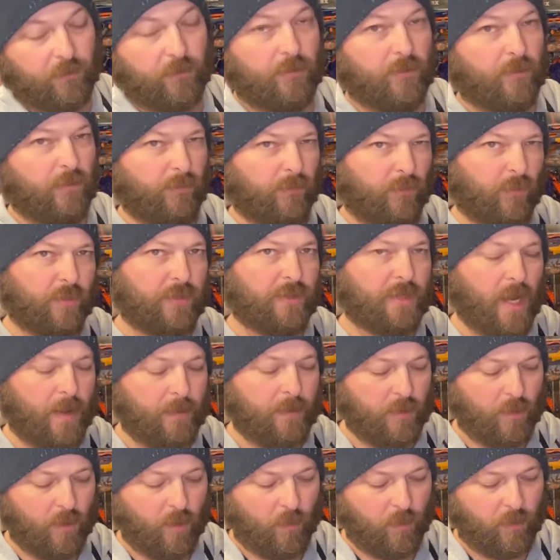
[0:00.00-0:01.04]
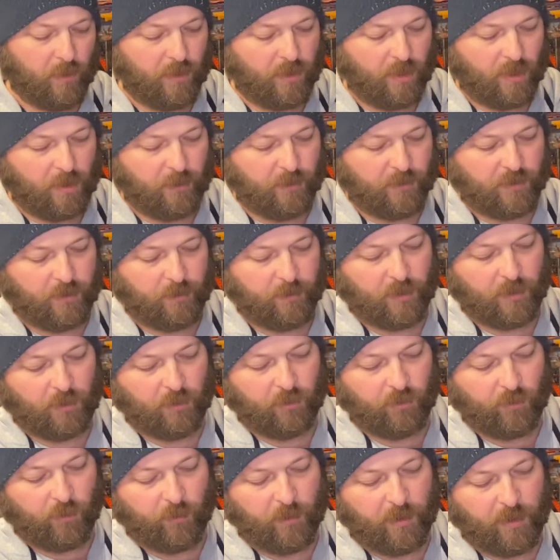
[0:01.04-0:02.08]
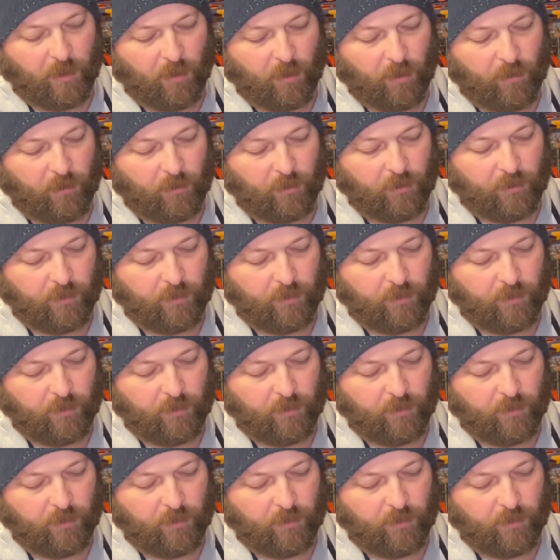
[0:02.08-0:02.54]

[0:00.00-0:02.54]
The first time you open it up, it's going to be a little bit harder.